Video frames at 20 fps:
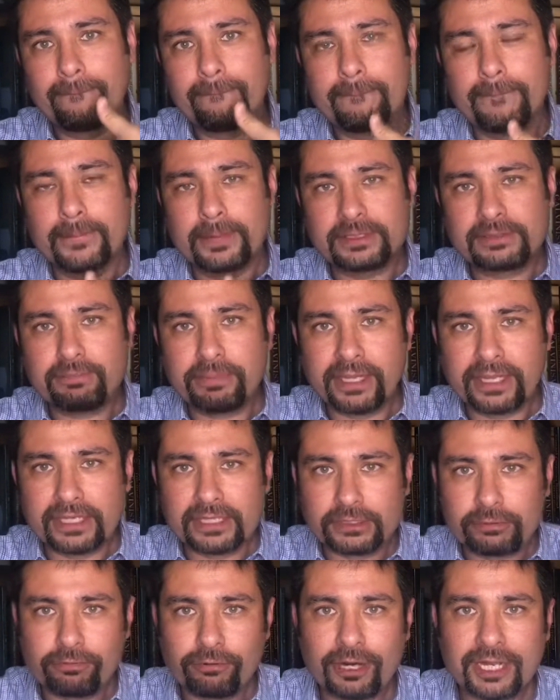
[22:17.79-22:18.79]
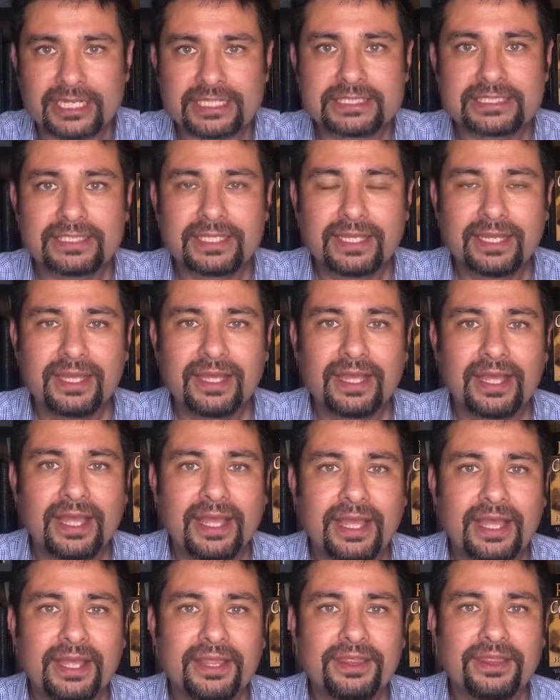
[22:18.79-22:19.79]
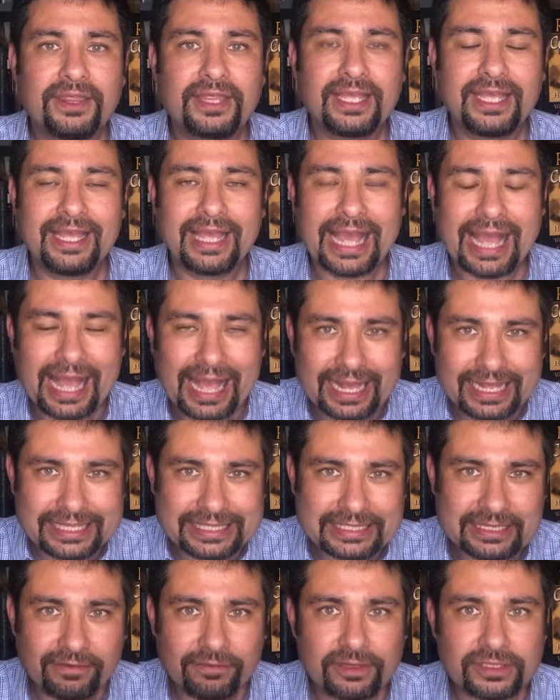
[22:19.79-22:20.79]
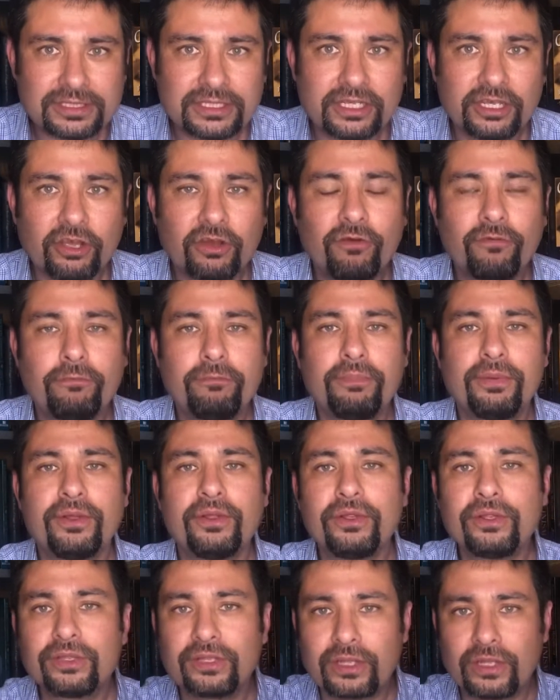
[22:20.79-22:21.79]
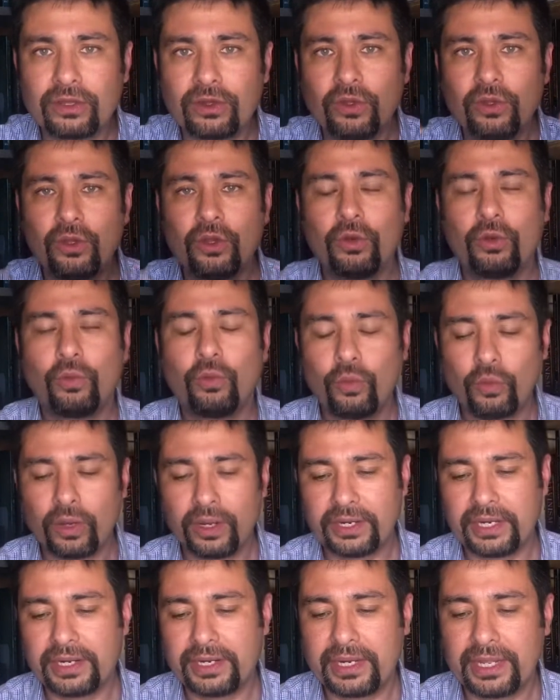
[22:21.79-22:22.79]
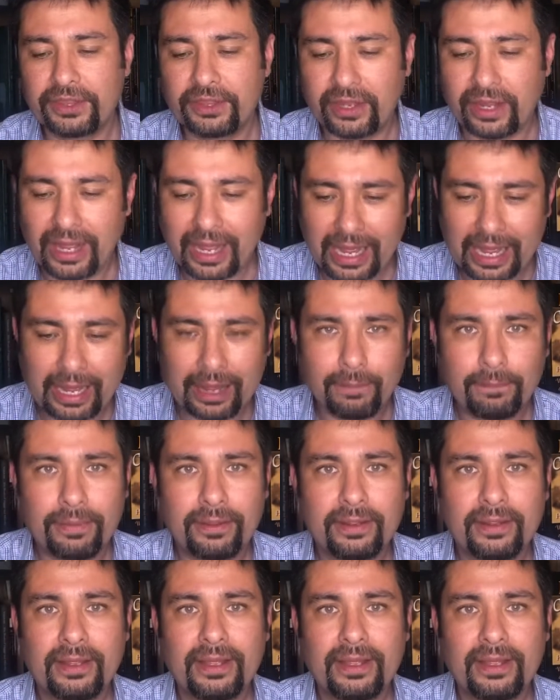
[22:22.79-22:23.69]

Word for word: must be expressed in the activity of building one another up.